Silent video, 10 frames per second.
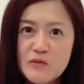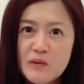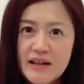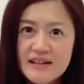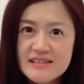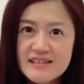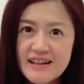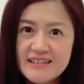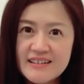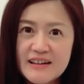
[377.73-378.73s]
what I
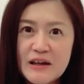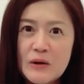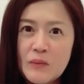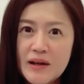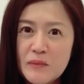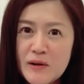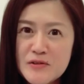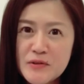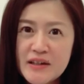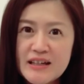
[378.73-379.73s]
study, what I want
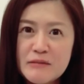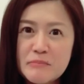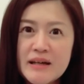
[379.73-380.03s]
to keep,